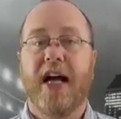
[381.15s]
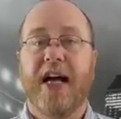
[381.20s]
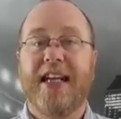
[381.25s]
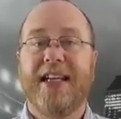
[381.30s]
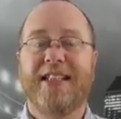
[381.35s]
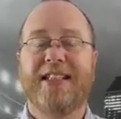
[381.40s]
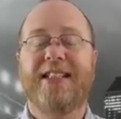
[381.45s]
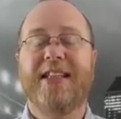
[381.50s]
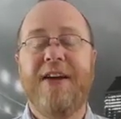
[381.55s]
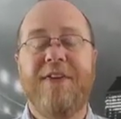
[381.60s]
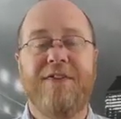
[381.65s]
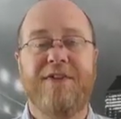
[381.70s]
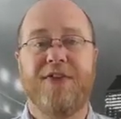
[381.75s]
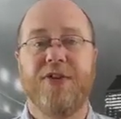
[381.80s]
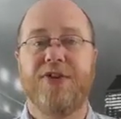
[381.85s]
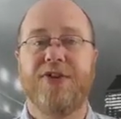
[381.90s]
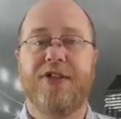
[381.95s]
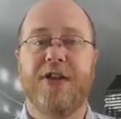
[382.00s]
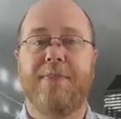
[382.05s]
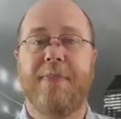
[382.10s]
is
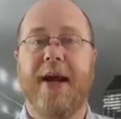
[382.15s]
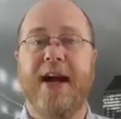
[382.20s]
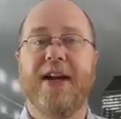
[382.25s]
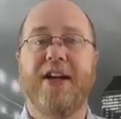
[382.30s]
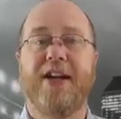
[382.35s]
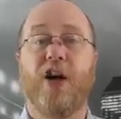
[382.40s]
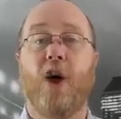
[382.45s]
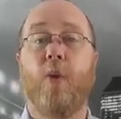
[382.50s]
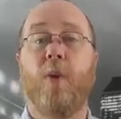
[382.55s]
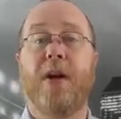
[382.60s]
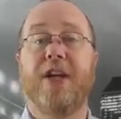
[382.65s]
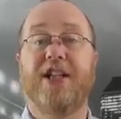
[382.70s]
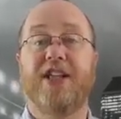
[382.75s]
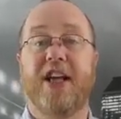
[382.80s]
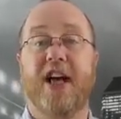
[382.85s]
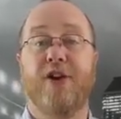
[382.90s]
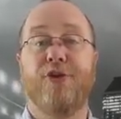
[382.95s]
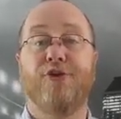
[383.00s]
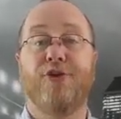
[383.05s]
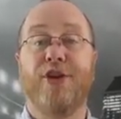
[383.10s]
different depending on which
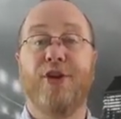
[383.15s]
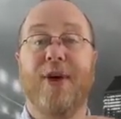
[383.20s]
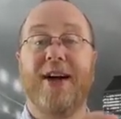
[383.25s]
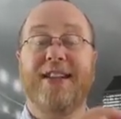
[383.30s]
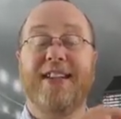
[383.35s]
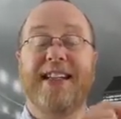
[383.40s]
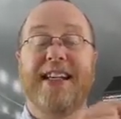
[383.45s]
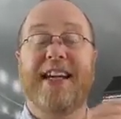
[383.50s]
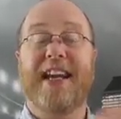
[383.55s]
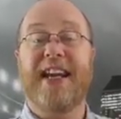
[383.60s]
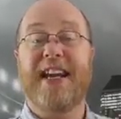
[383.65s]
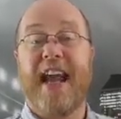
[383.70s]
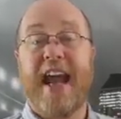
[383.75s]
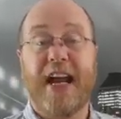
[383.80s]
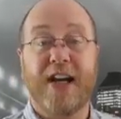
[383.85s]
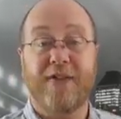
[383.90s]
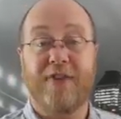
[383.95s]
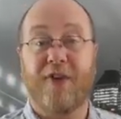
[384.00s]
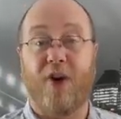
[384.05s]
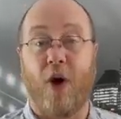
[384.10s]
country you actually
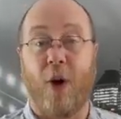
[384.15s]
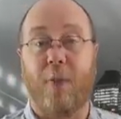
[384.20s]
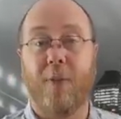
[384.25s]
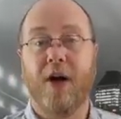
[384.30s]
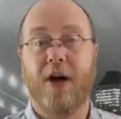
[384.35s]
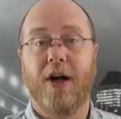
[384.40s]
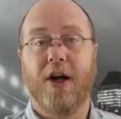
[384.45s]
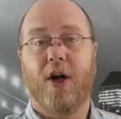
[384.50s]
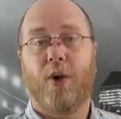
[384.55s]
connect from